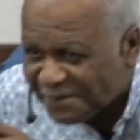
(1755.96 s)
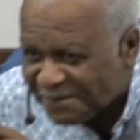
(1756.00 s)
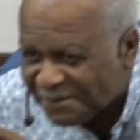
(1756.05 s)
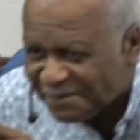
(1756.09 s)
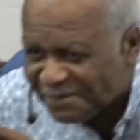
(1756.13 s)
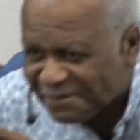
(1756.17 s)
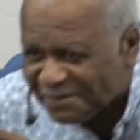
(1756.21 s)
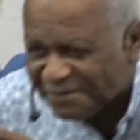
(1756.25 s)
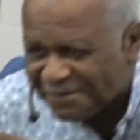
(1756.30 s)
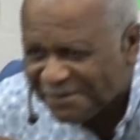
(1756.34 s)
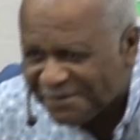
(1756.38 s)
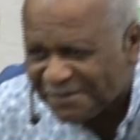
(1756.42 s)

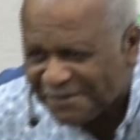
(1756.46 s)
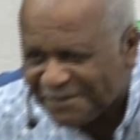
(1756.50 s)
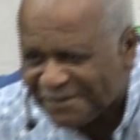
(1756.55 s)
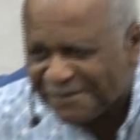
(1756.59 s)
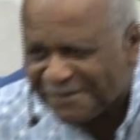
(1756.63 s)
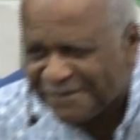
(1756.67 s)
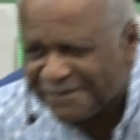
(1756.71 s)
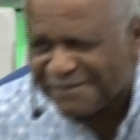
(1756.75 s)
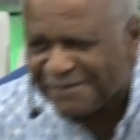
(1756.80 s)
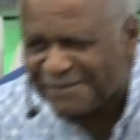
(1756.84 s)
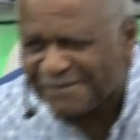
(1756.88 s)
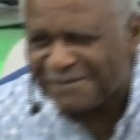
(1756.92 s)

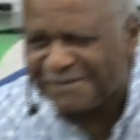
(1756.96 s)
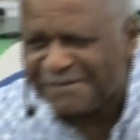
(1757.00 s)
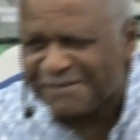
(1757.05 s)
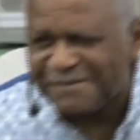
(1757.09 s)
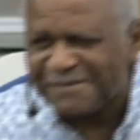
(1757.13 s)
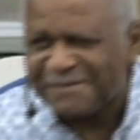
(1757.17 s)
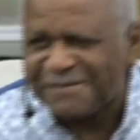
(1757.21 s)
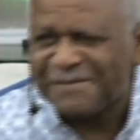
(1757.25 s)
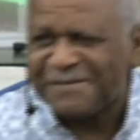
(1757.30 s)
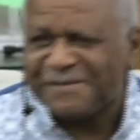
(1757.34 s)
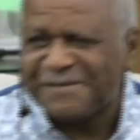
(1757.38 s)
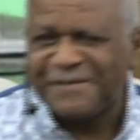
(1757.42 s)

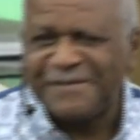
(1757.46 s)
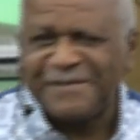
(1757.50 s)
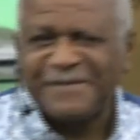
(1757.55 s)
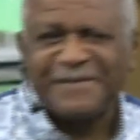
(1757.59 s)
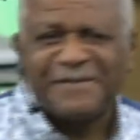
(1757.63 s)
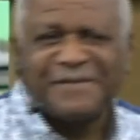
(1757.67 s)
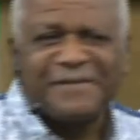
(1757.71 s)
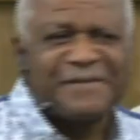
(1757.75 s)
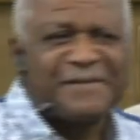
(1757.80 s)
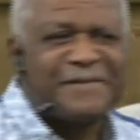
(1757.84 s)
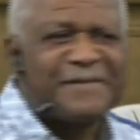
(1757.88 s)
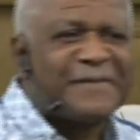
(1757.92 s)

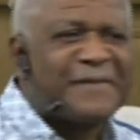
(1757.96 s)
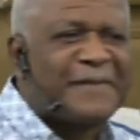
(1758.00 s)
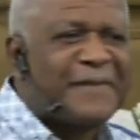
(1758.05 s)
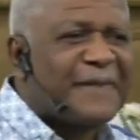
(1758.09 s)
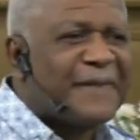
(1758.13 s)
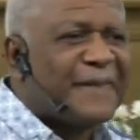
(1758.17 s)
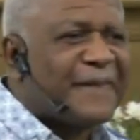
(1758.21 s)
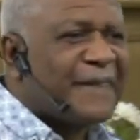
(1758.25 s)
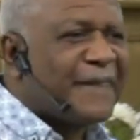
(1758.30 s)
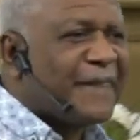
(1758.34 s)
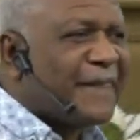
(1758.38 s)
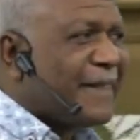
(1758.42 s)

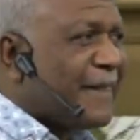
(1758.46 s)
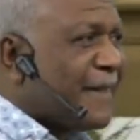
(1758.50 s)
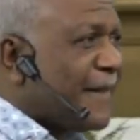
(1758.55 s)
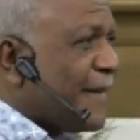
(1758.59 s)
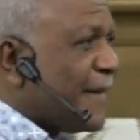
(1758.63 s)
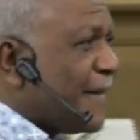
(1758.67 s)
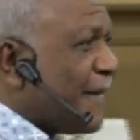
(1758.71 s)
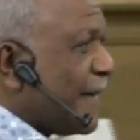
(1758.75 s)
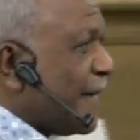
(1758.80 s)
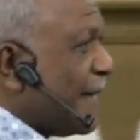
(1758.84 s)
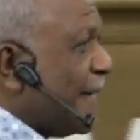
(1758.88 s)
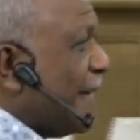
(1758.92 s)

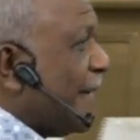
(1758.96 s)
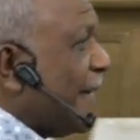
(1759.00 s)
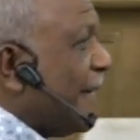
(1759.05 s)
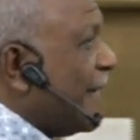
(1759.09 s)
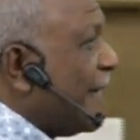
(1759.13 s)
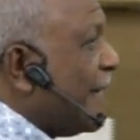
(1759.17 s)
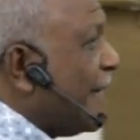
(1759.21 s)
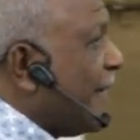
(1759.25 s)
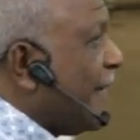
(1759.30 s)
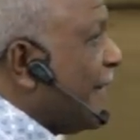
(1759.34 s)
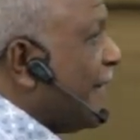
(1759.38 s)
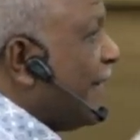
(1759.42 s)

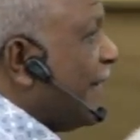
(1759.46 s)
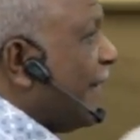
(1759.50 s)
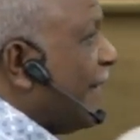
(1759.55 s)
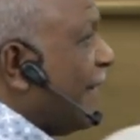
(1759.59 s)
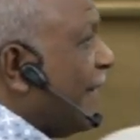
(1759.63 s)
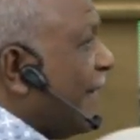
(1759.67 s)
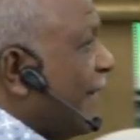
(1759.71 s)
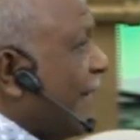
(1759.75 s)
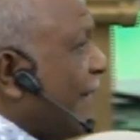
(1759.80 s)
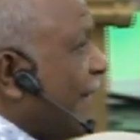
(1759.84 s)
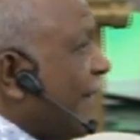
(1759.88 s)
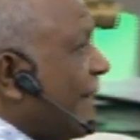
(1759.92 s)

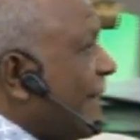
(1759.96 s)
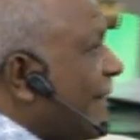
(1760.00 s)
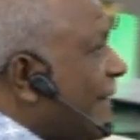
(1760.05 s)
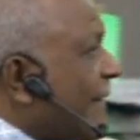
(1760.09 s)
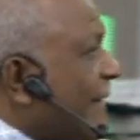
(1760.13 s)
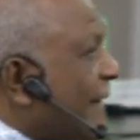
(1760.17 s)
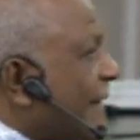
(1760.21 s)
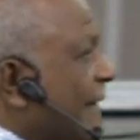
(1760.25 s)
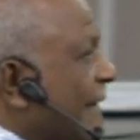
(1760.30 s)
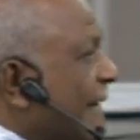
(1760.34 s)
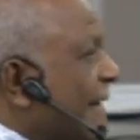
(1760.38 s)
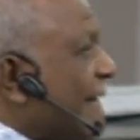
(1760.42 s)

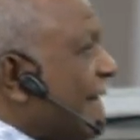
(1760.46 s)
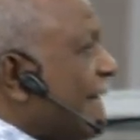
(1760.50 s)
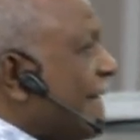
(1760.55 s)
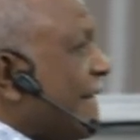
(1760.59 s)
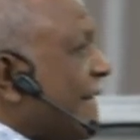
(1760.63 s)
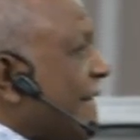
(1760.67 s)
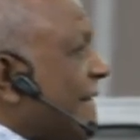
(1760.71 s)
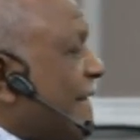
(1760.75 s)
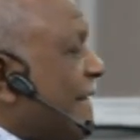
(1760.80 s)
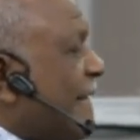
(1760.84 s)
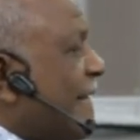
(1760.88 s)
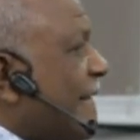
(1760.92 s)

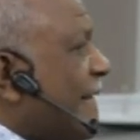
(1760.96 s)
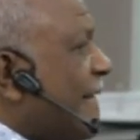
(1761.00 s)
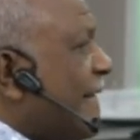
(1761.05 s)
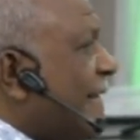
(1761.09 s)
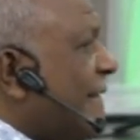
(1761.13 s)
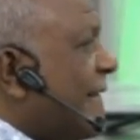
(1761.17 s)
No one is speaking in this clip.